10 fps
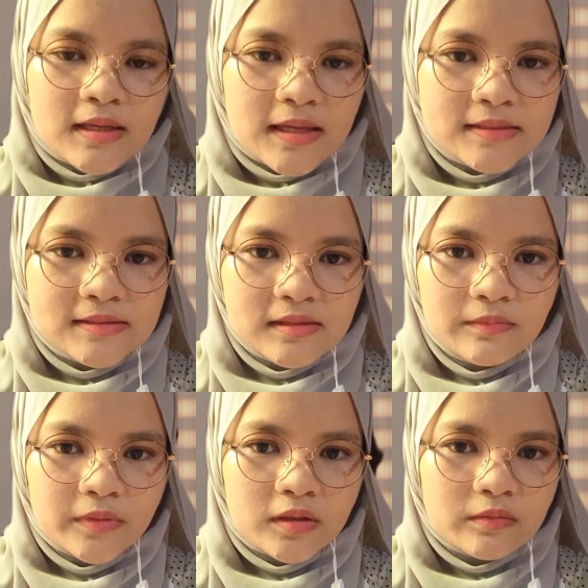
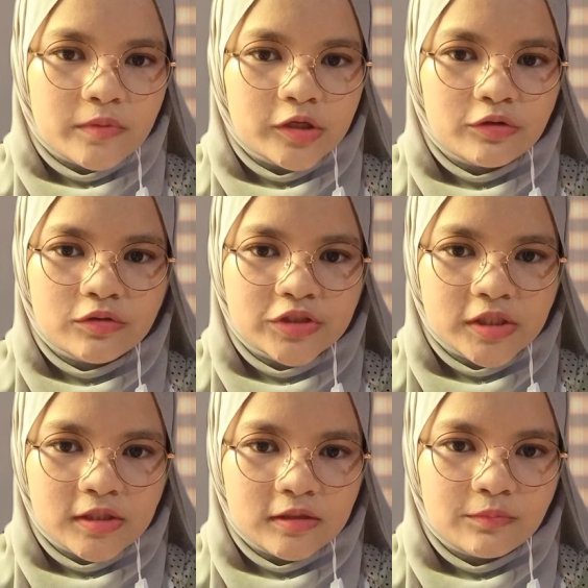Enzymes are
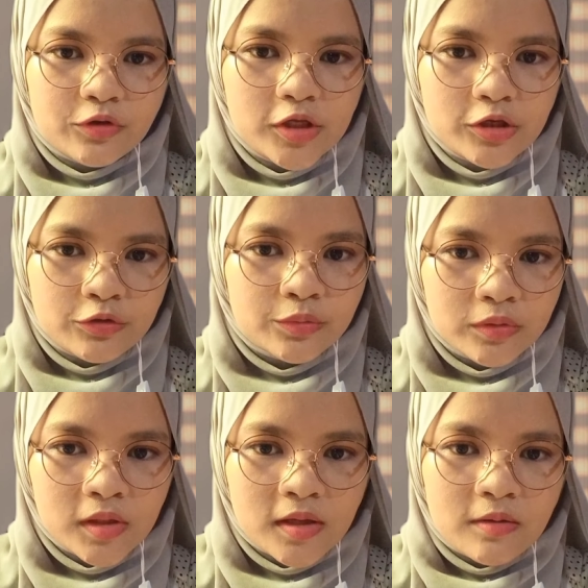biological
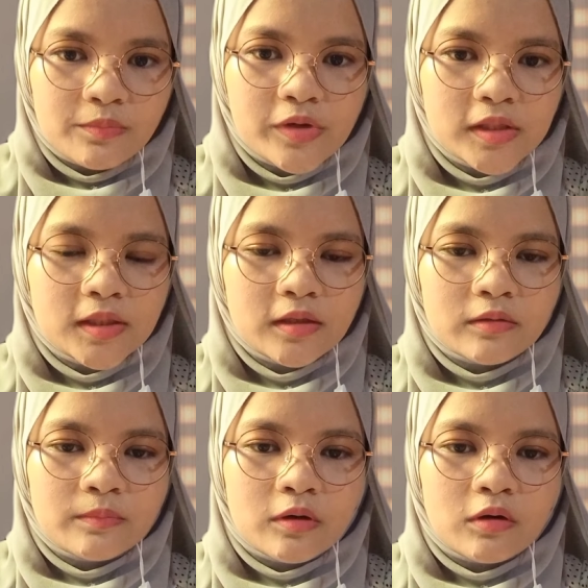molecules bringing
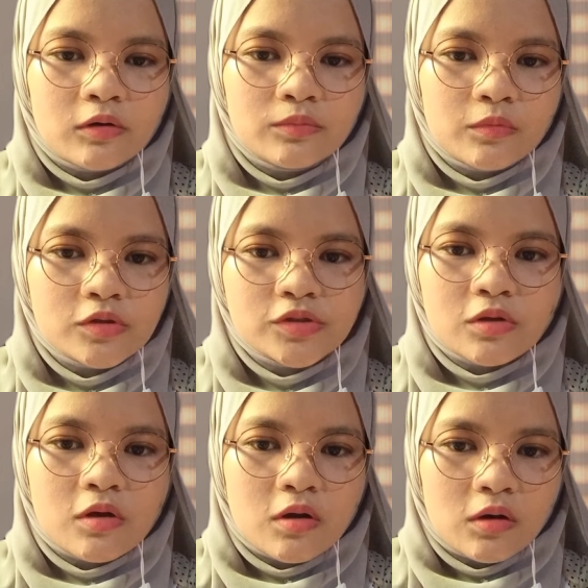about almost
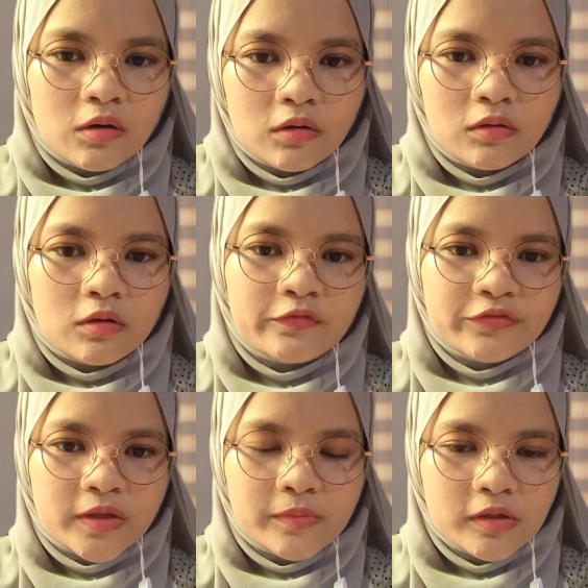all of
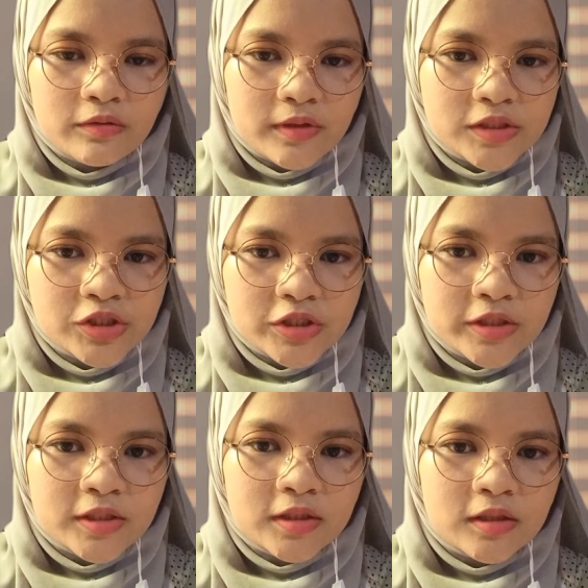chemical
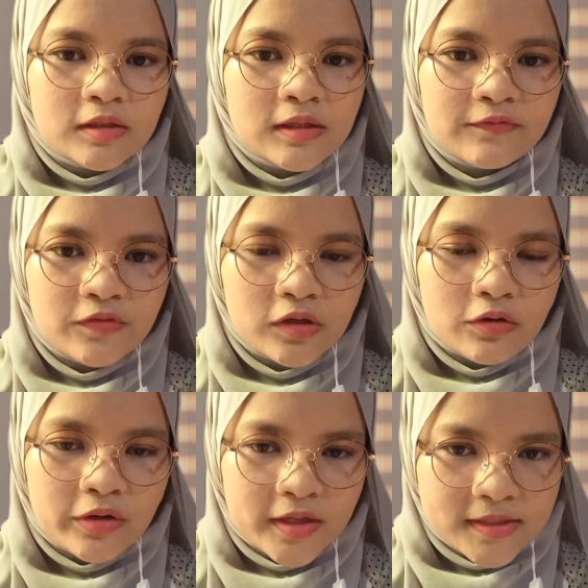reaction in living
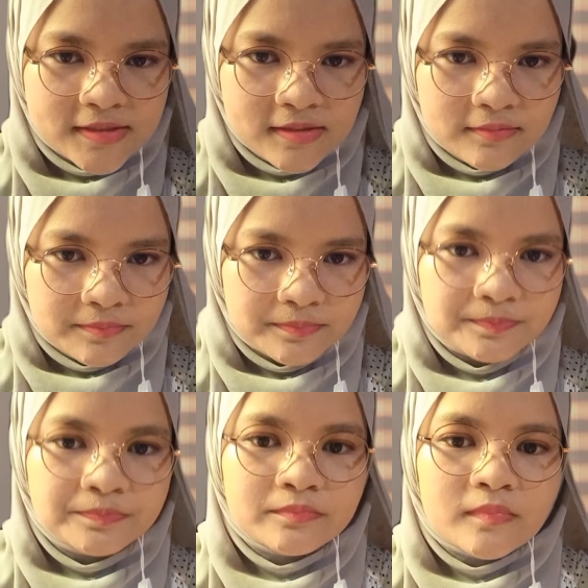organisms.
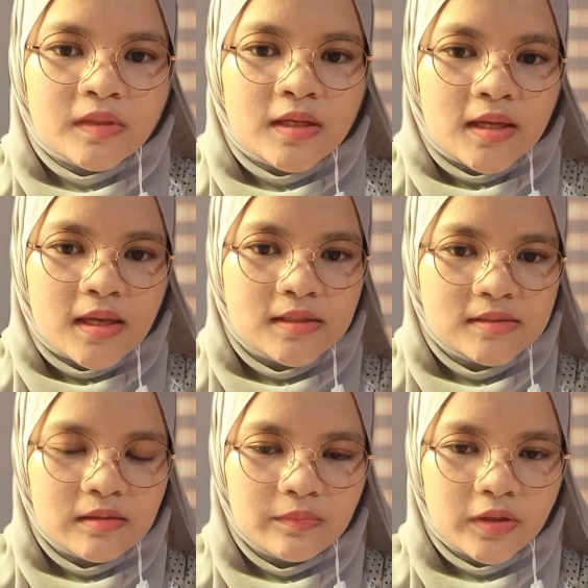
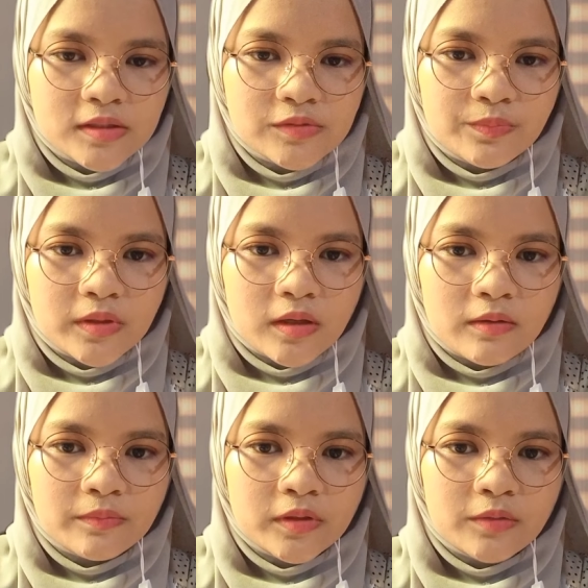Enzyme can speed
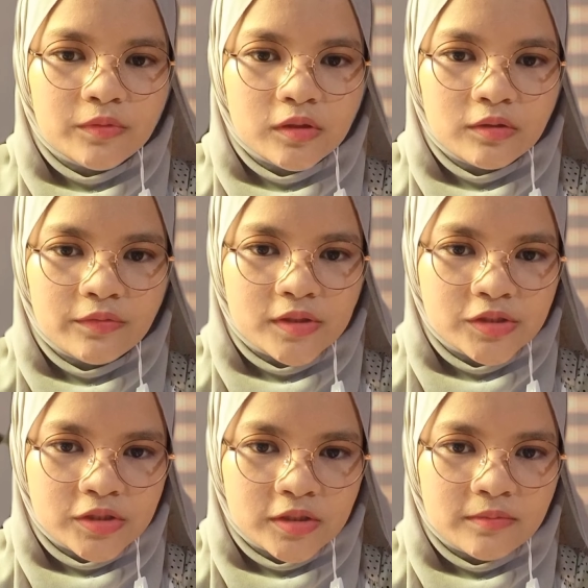up chemical
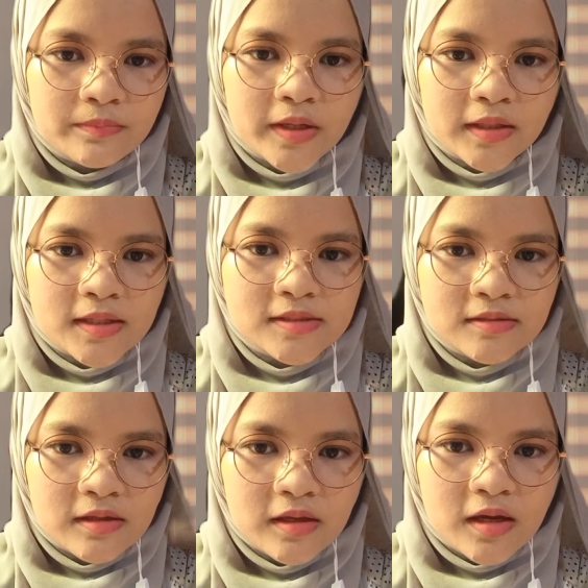reaction but can
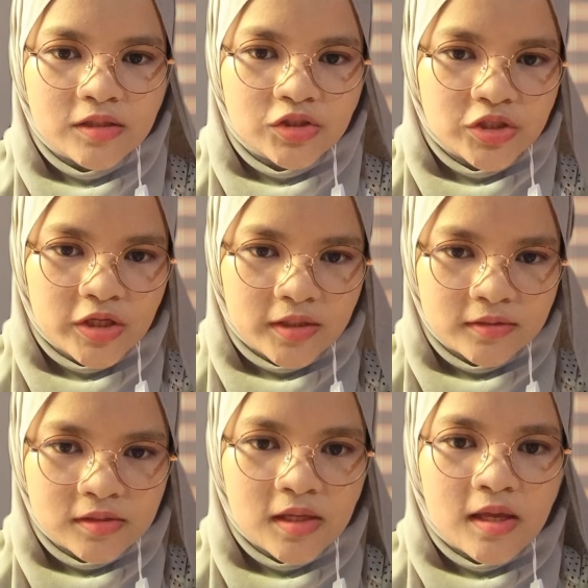stay
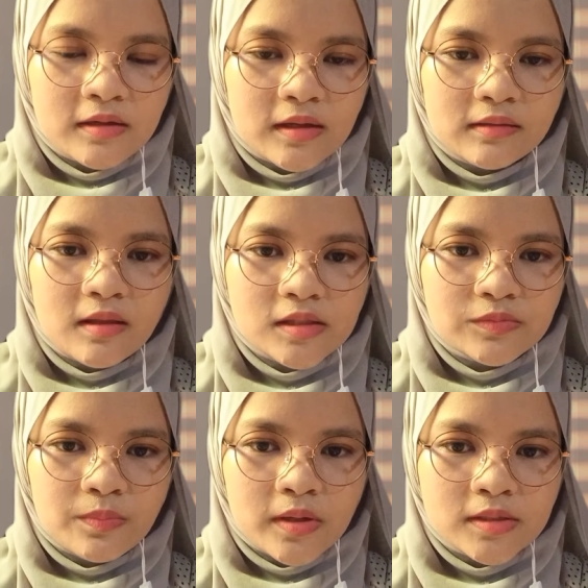unchanged that takes
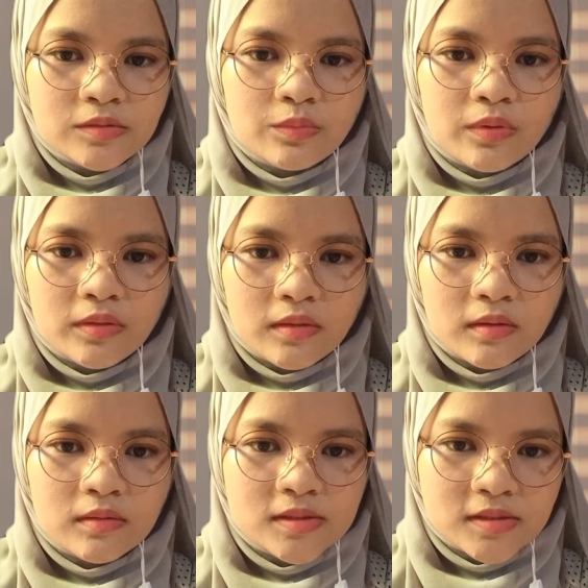place
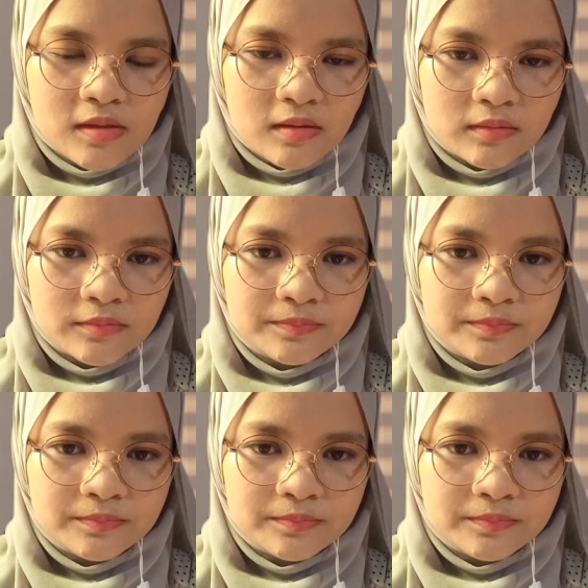within the cell.